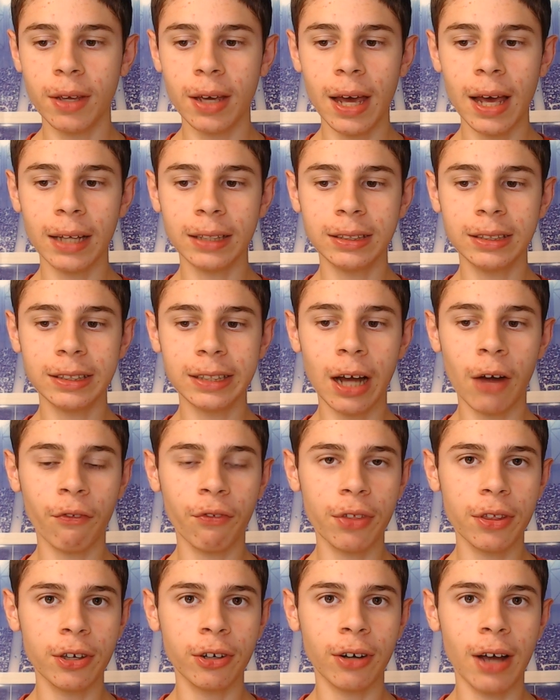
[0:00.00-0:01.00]
as he is out
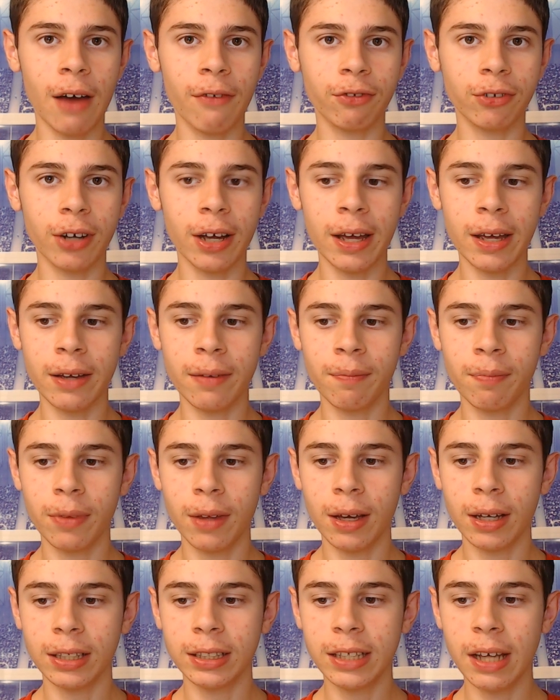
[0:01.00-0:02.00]
for the year after a
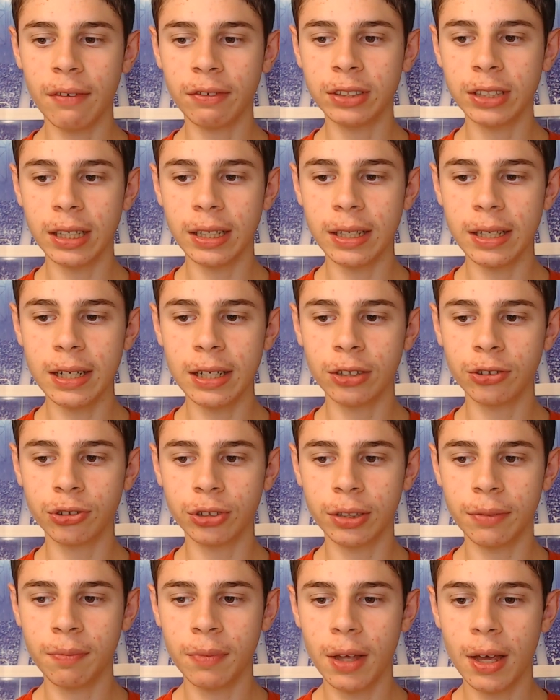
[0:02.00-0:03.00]
devastating knee
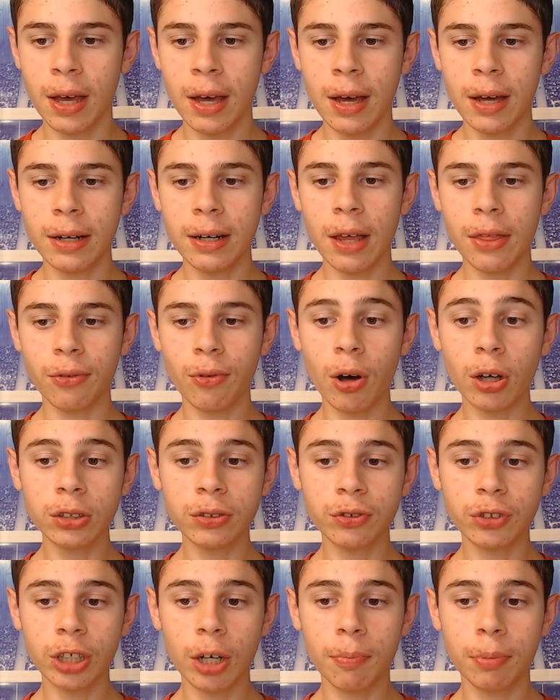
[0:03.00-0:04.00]
injury. Now, the
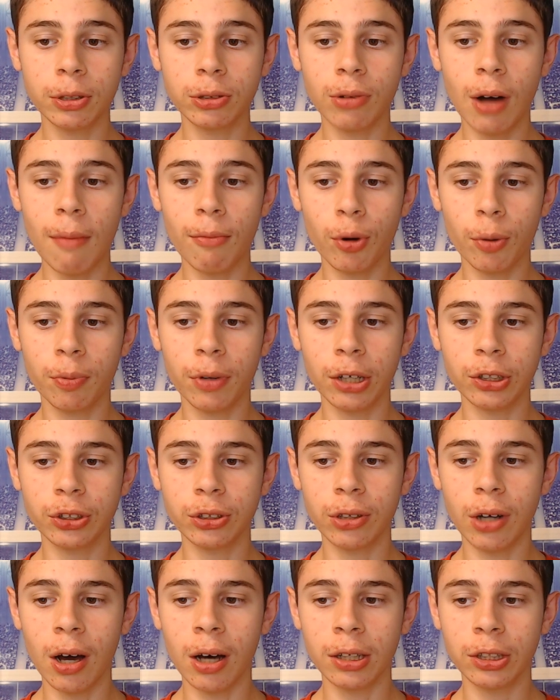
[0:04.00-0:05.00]
loss of Chubb puts a lot more
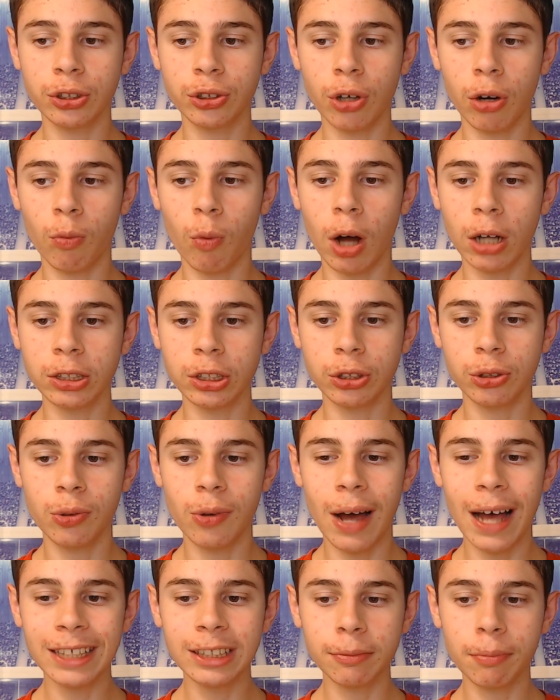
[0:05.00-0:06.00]
pressure on Deshaun Watson,
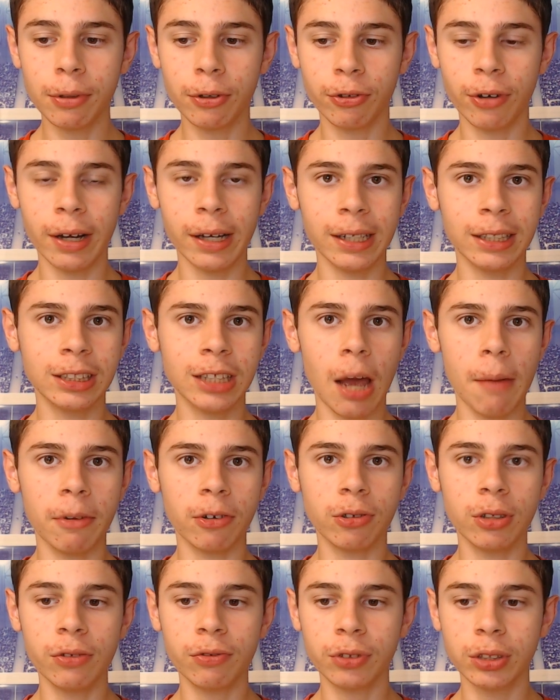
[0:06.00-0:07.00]
who hasn't been great in his time in
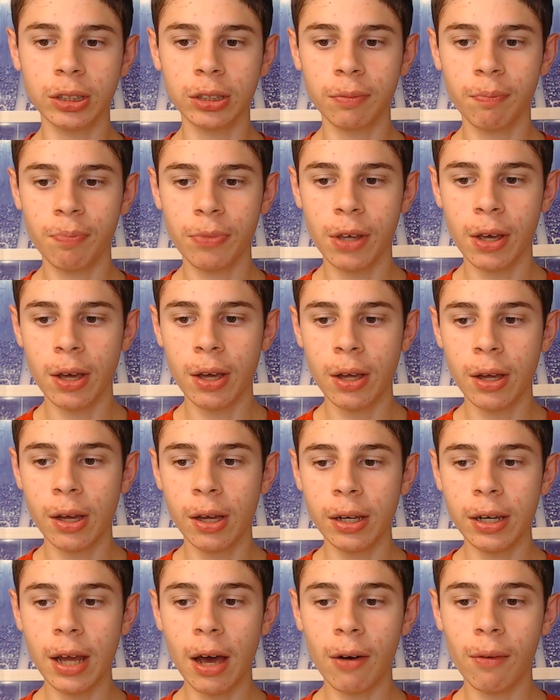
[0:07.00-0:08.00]
Cleveland.
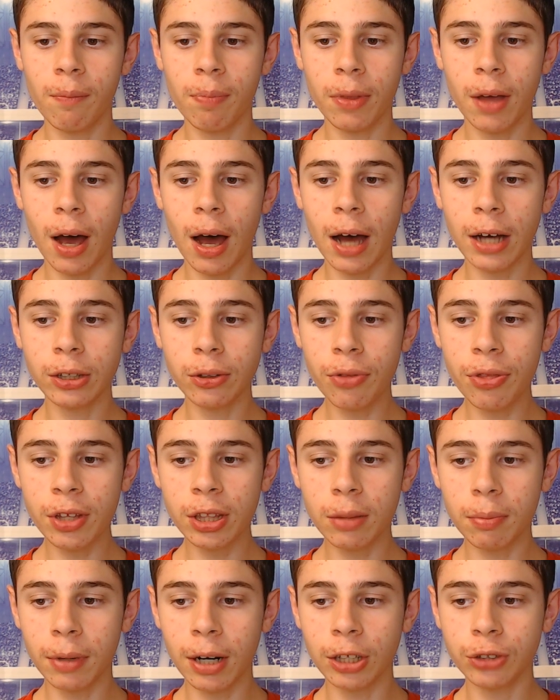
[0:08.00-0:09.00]
Now, I don't
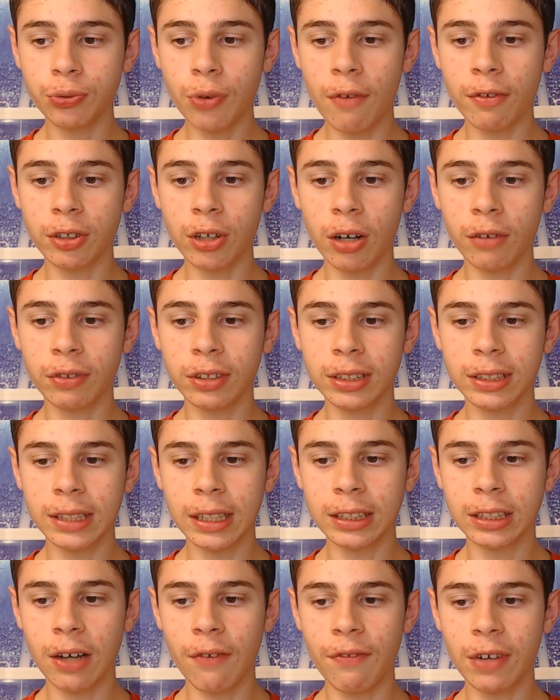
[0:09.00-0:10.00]
think the Browns will have a ton of
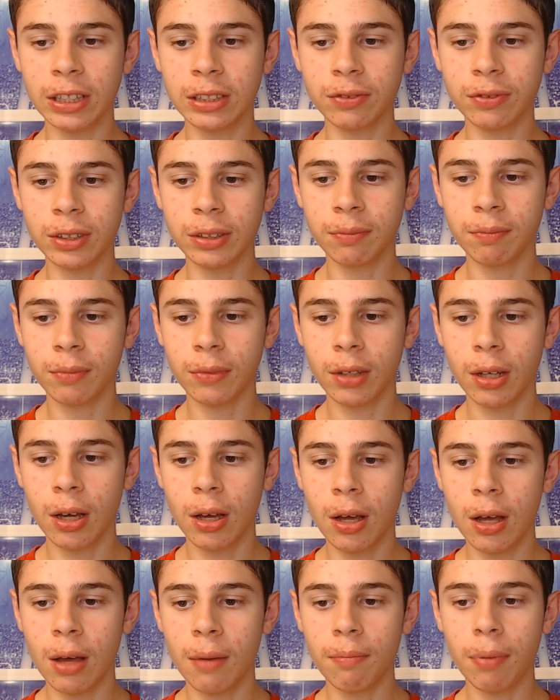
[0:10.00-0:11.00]
success offensively,
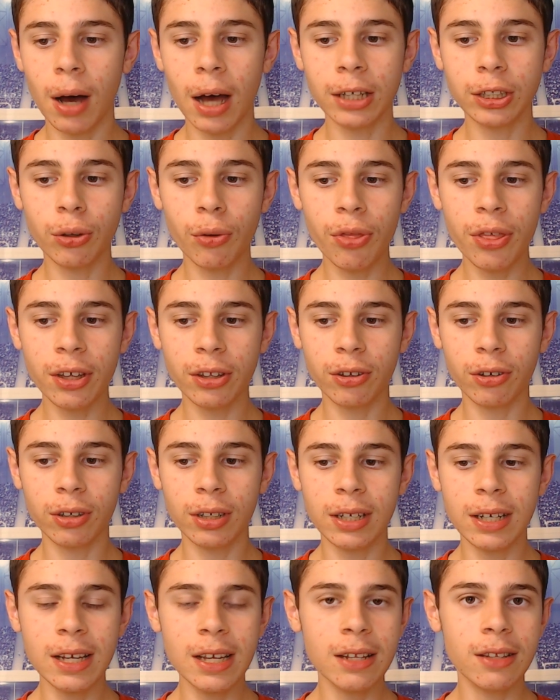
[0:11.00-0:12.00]
but I don't think they're
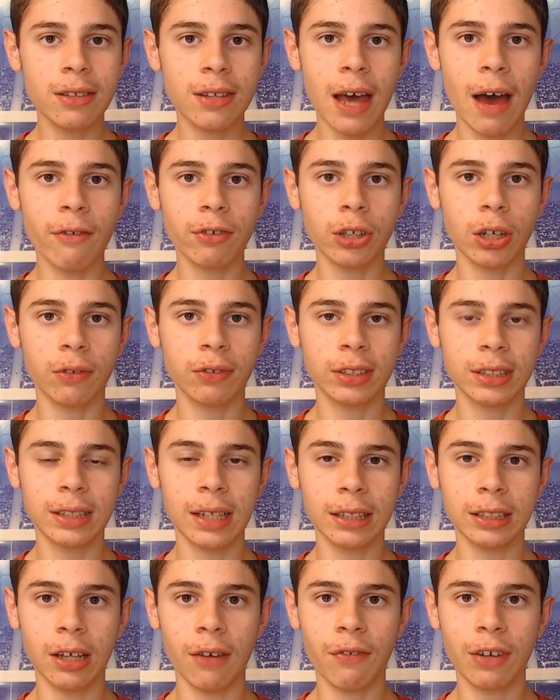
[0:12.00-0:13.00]
going to need to have a ton of
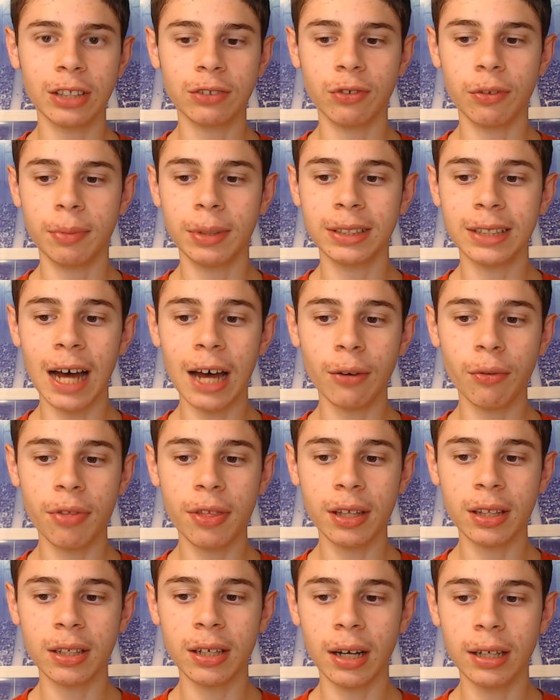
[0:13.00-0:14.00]
success offensively, because I don't
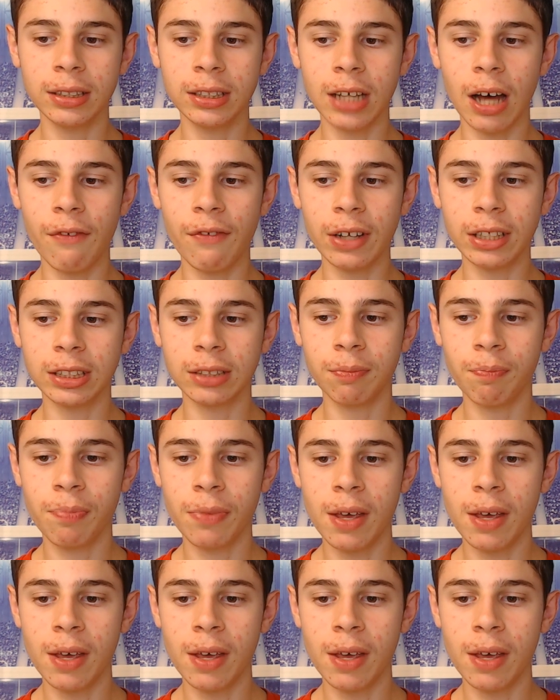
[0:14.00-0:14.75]
think the Titans' offense